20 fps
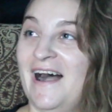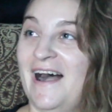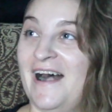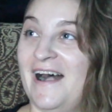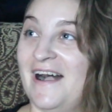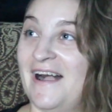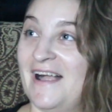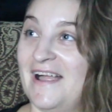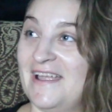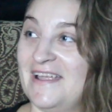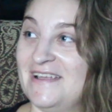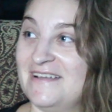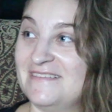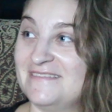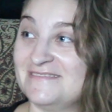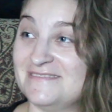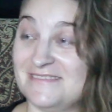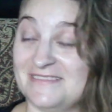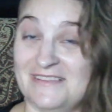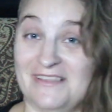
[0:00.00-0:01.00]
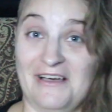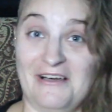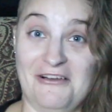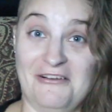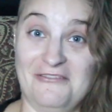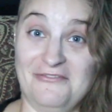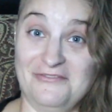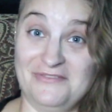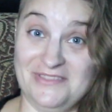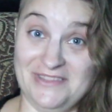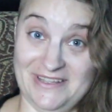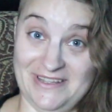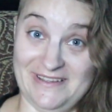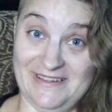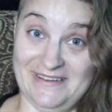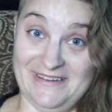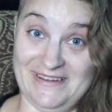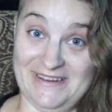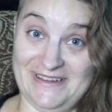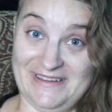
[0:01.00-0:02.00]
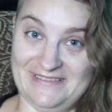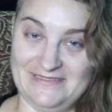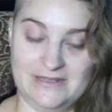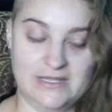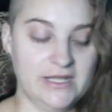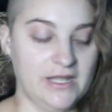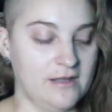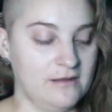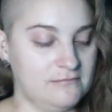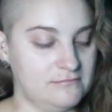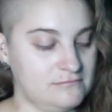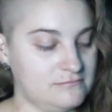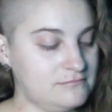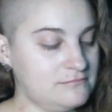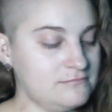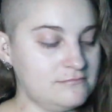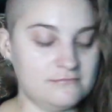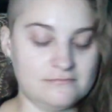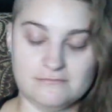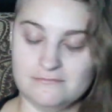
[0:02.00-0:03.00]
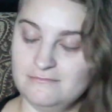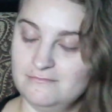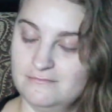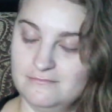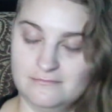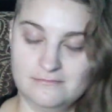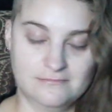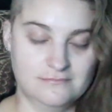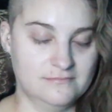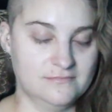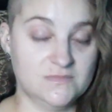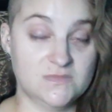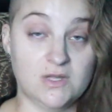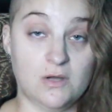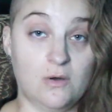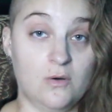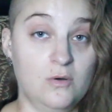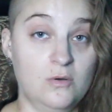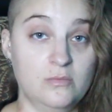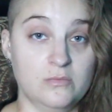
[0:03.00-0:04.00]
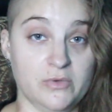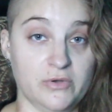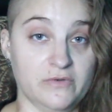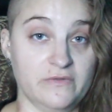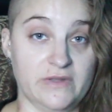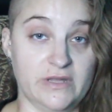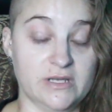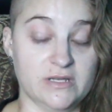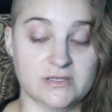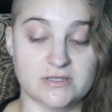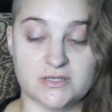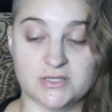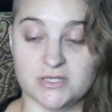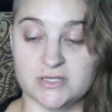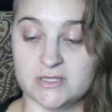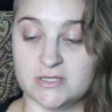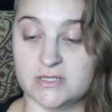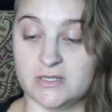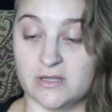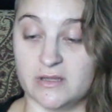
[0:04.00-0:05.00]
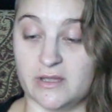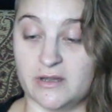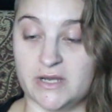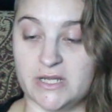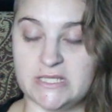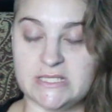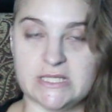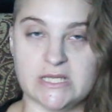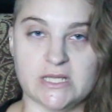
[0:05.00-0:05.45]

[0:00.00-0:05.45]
I love the ending. The whole movie is just hilarious.